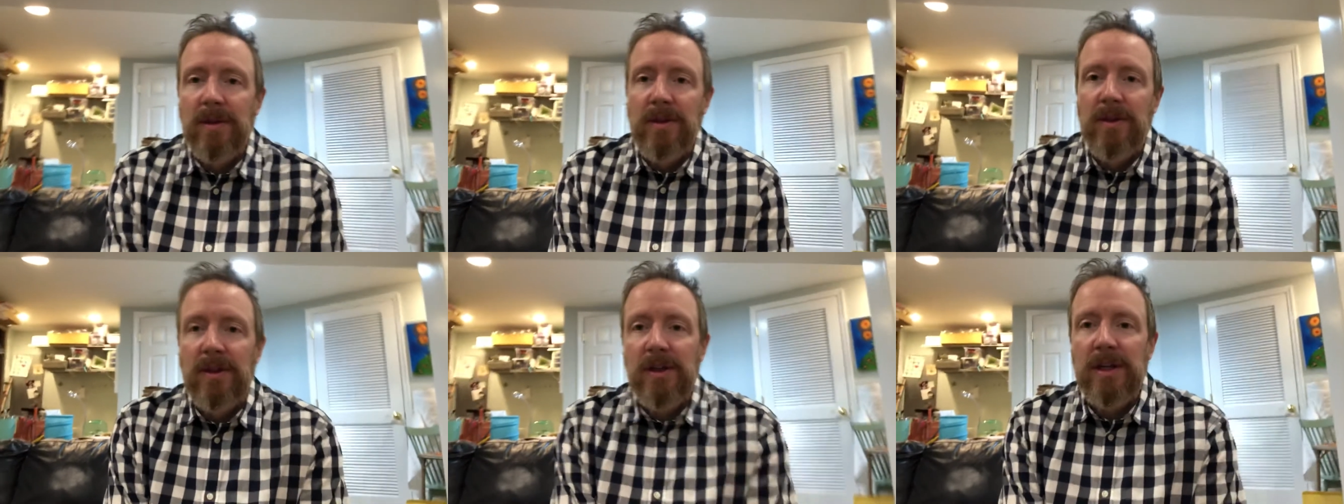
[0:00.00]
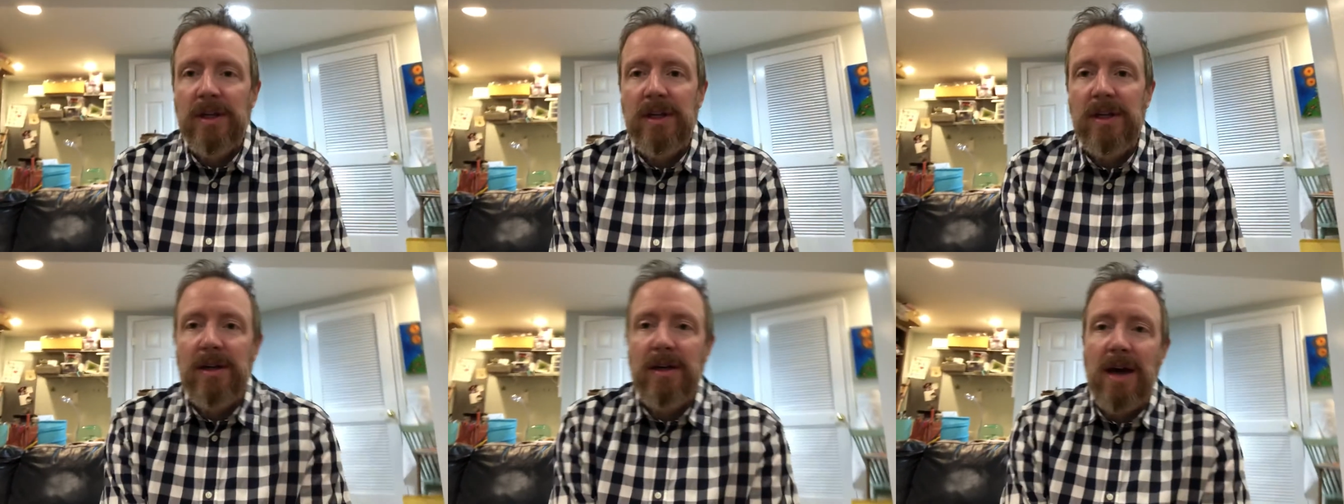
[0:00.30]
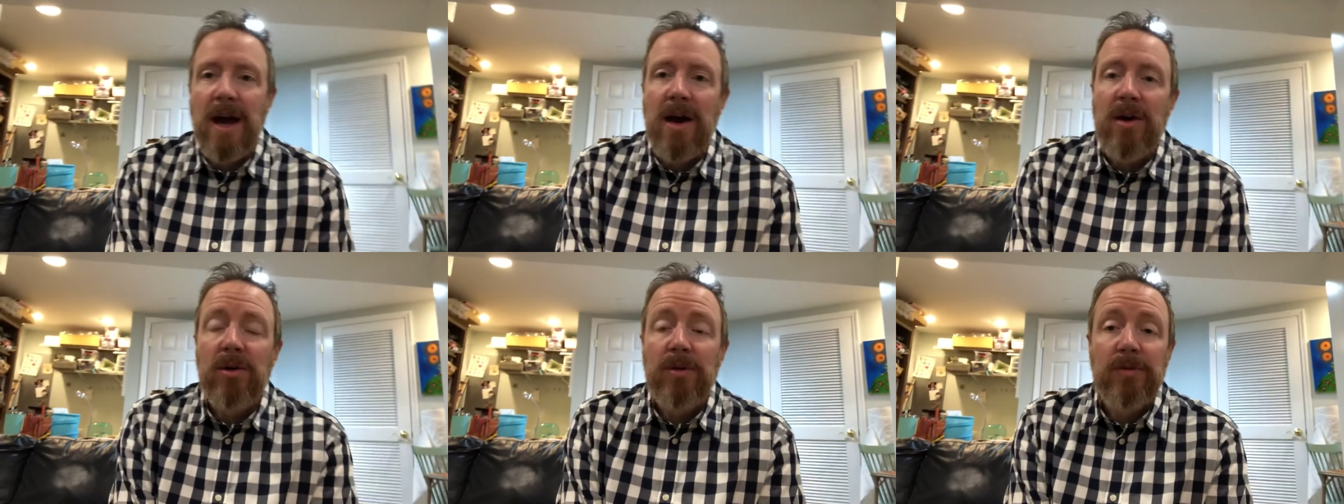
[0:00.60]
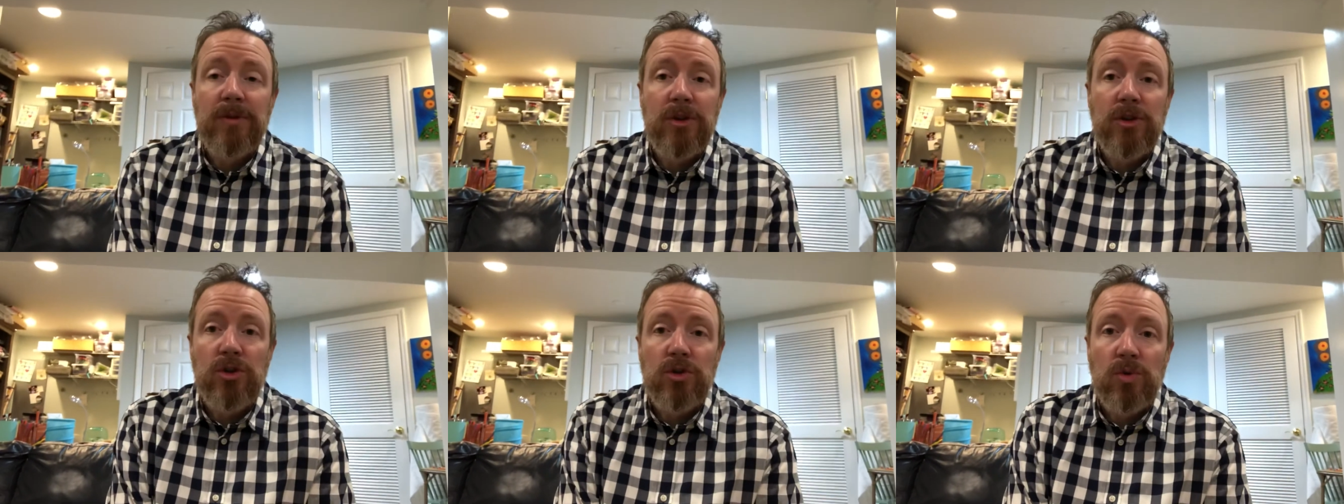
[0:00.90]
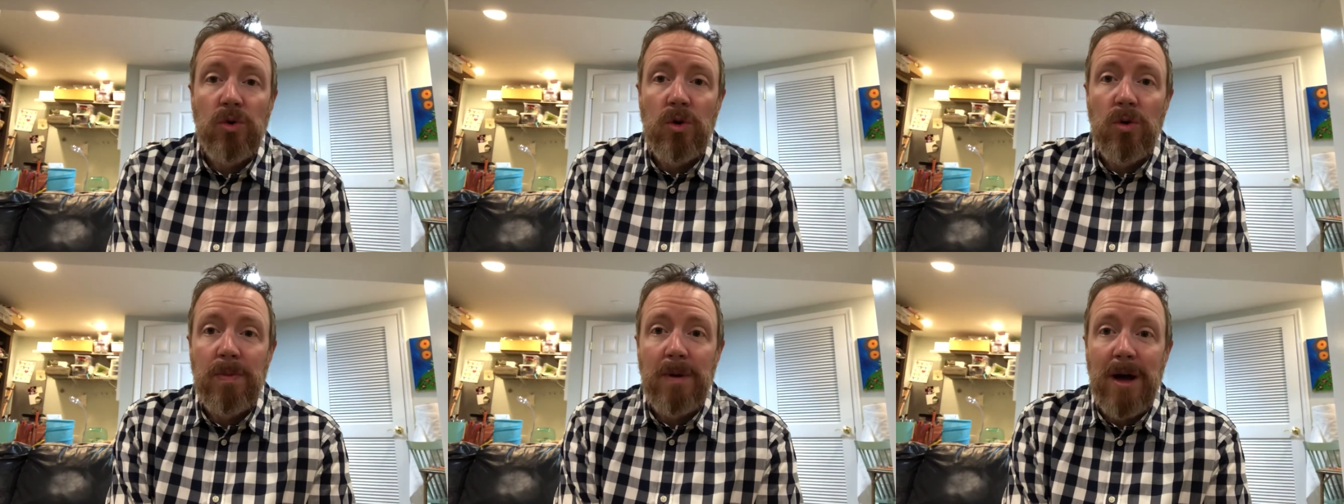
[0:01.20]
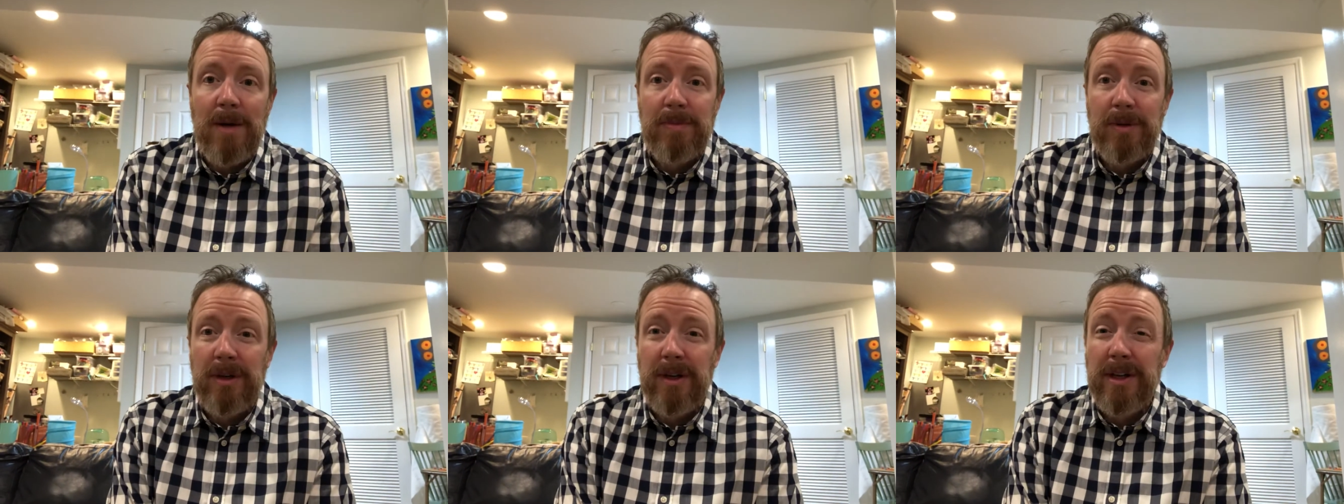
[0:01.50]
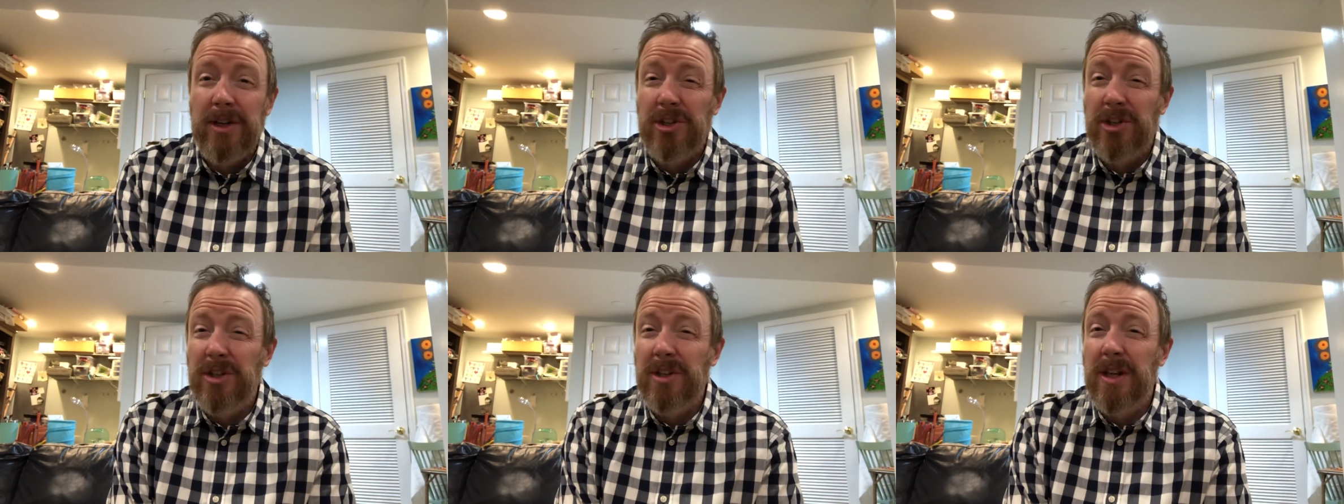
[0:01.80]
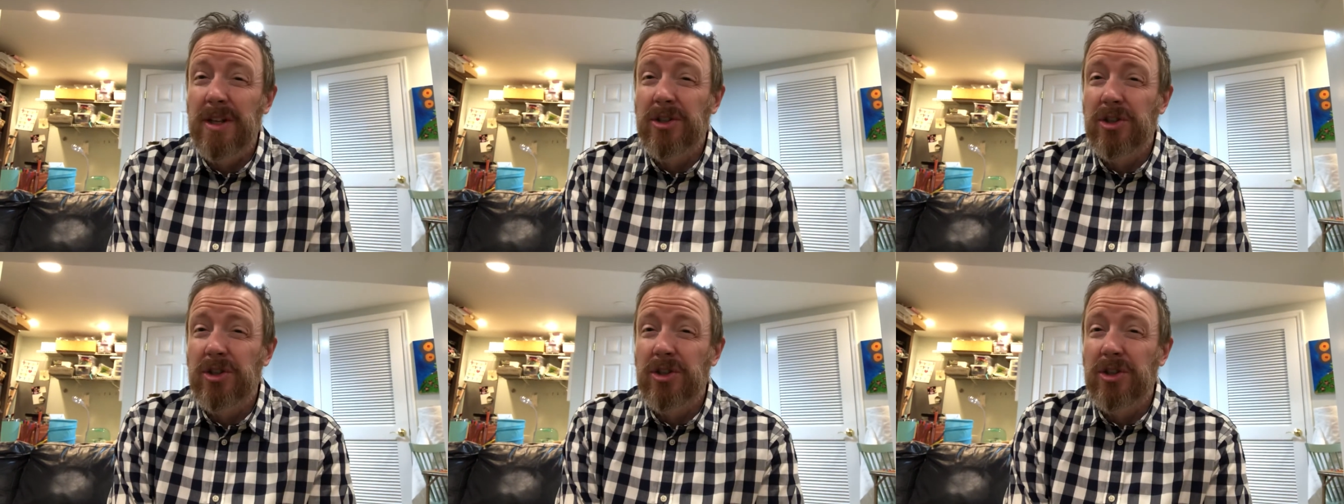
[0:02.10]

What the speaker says: the out-of-control population that